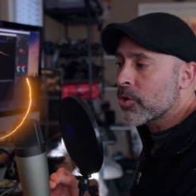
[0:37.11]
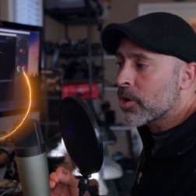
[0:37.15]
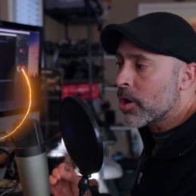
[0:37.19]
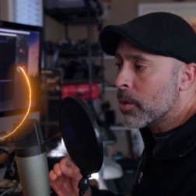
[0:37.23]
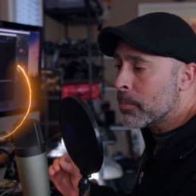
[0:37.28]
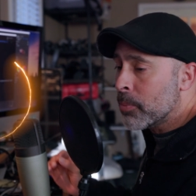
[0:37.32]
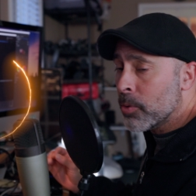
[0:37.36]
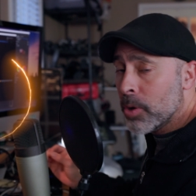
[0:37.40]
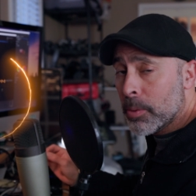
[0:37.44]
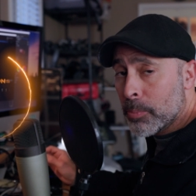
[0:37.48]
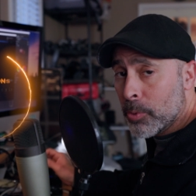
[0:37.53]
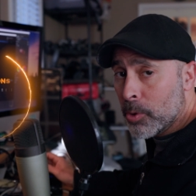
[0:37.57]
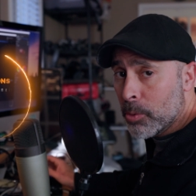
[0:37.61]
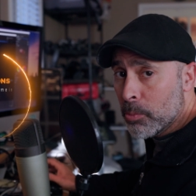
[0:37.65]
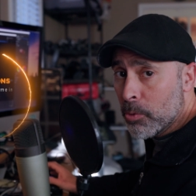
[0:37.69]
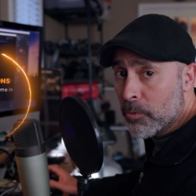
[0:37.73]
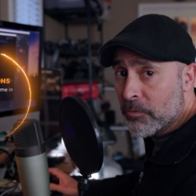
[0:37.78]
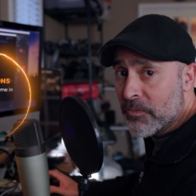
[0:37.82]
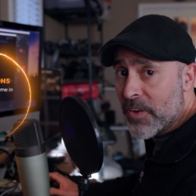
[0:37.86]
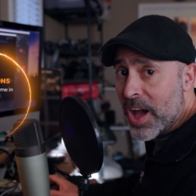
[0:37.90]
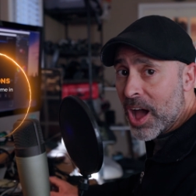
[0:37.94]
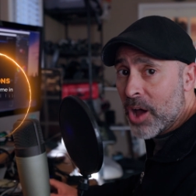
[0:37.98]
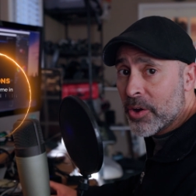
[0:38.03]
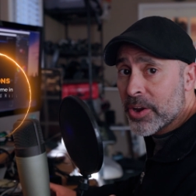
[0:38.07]
And I'll put a
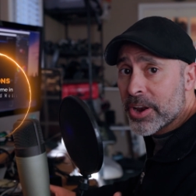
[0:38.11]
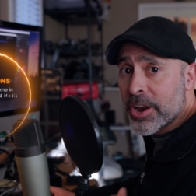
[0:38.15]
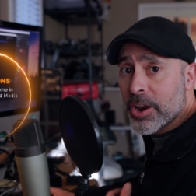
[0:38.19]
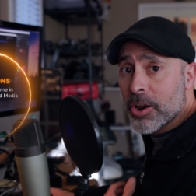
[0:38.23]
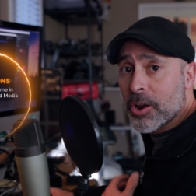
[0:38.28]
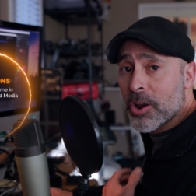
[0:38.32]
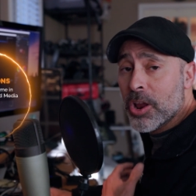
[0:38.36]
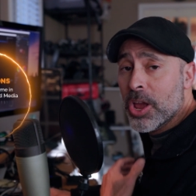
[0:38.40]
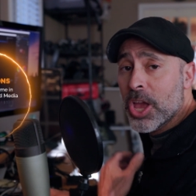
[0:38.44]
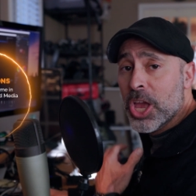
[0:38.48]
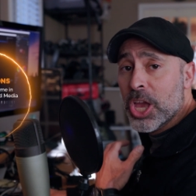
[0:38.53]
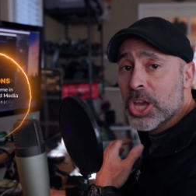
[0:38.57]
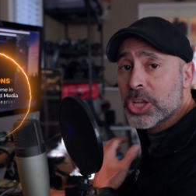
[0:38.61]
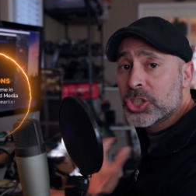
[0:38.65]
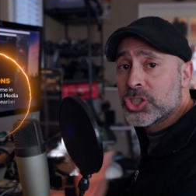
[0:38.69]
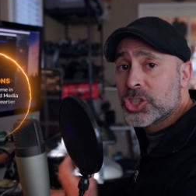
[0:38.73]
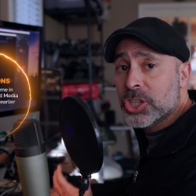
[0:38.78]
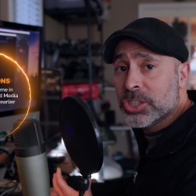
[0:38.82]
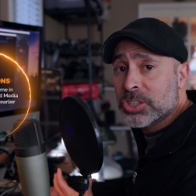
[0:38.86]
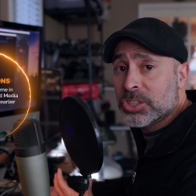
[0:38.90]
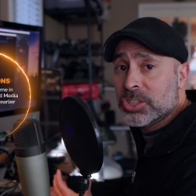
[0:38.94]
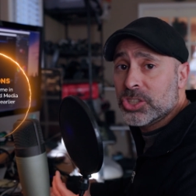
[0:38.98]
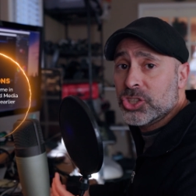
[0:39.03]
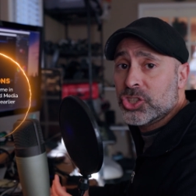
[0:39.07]
pullable file here
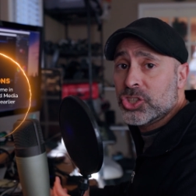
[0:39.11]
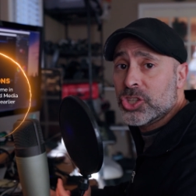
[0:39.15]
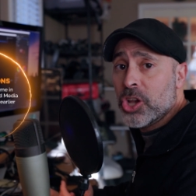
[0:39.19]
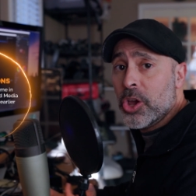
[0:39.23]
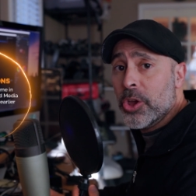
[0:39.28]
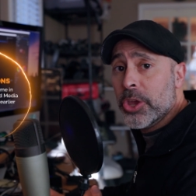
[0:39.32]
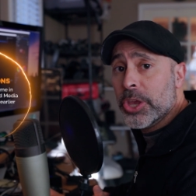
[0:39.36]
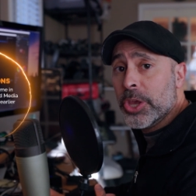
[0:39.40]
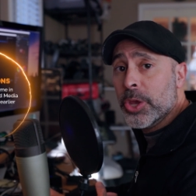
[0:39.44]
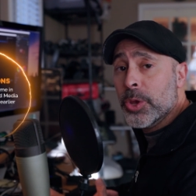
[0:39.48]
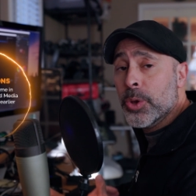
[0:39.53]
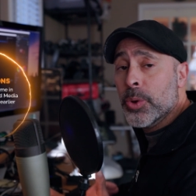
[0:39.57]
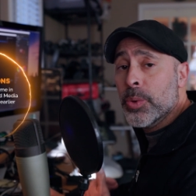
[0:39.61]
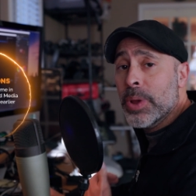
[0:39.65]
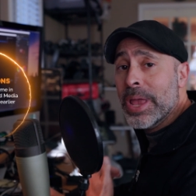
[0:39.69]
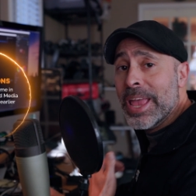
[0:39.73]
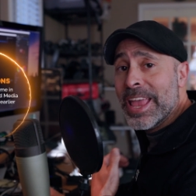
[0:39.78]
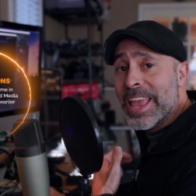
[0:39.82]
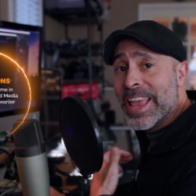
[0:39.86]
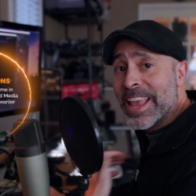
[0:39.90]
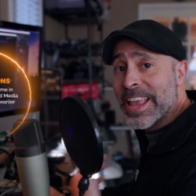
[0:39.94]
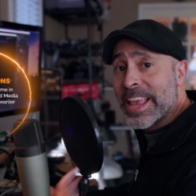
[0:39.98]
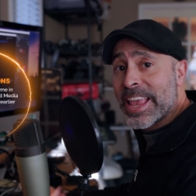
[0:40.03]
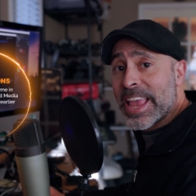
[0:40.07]
just to show you
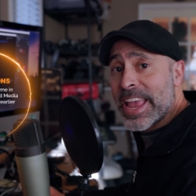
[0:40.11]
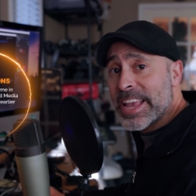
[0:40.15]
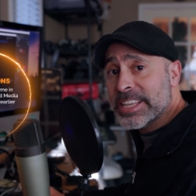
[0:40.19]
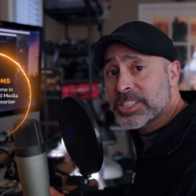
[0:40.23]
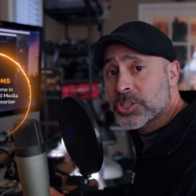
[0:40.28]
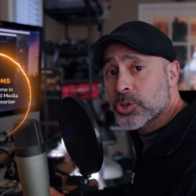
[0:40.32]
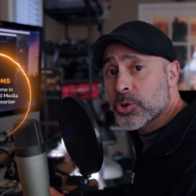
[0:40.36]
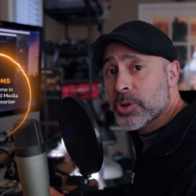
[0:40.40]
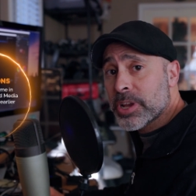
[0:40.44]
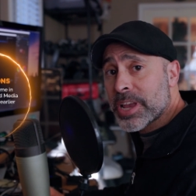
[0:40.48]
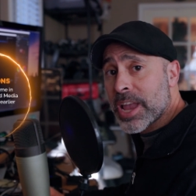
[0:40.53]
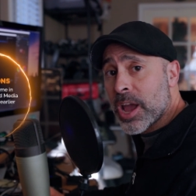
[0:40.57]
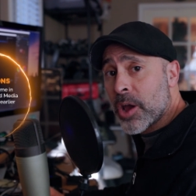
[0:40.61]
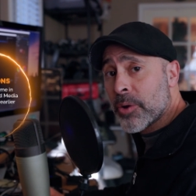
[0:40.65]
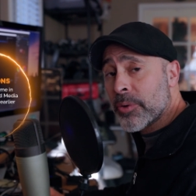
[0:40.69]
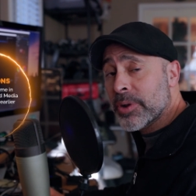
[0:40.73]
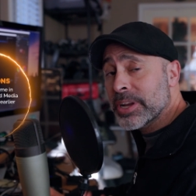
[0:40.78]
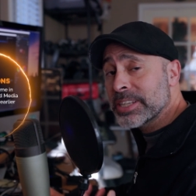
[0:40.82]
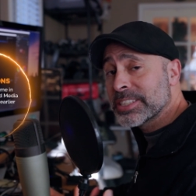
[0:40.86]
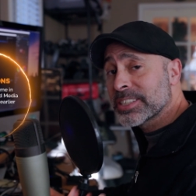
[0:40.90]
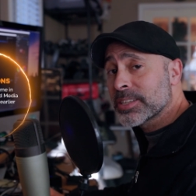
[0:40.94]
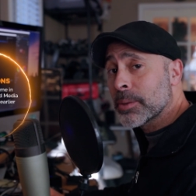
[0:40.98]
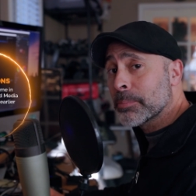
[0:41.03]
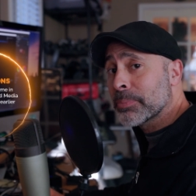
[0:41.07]
in case you're
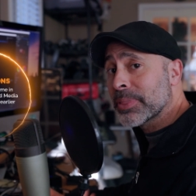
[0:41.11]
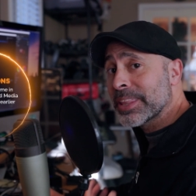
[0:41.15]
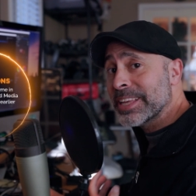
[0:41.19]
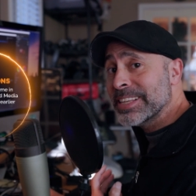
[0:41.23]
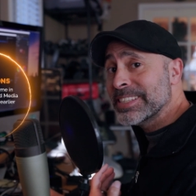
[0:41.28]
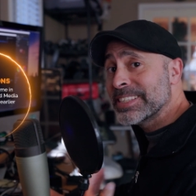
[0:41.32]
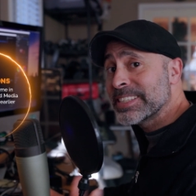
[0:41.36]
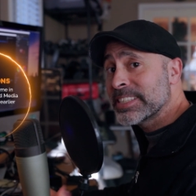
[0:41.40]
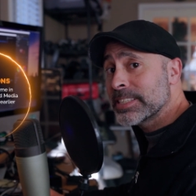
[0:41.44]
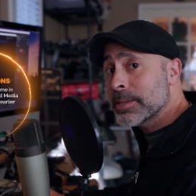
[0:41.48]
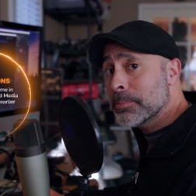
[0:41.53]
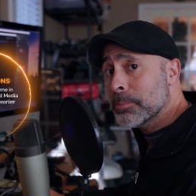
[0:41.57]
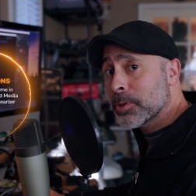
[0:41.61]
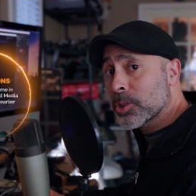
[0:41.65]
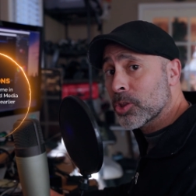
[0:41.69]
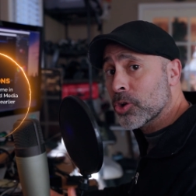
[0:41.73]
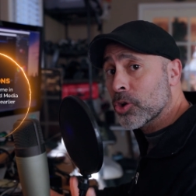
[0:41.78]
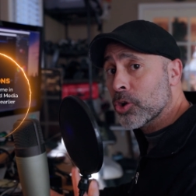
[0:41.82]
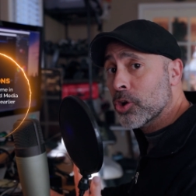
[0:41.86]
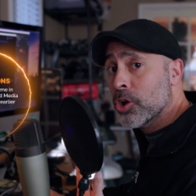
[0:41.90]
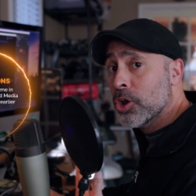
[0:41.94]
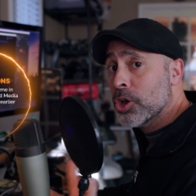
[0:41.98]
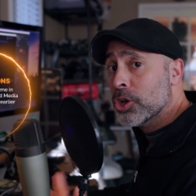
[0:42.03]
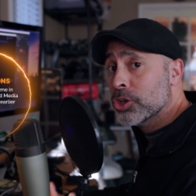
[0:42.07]
encountering something
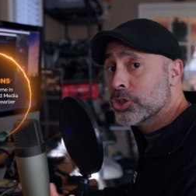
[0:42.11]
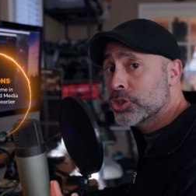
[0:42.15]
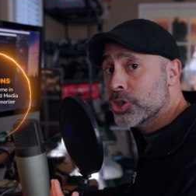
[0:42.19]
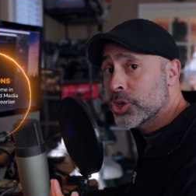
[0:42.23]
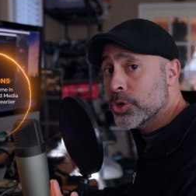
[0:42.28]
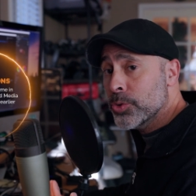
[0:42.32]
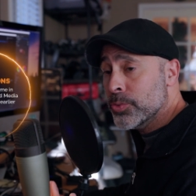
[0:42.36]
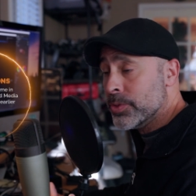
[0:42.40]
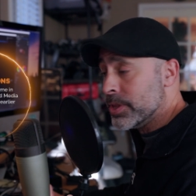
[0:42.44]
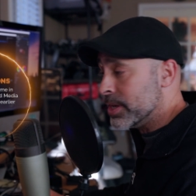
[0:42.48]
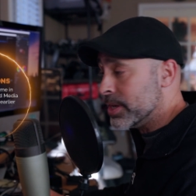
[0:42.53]
similar to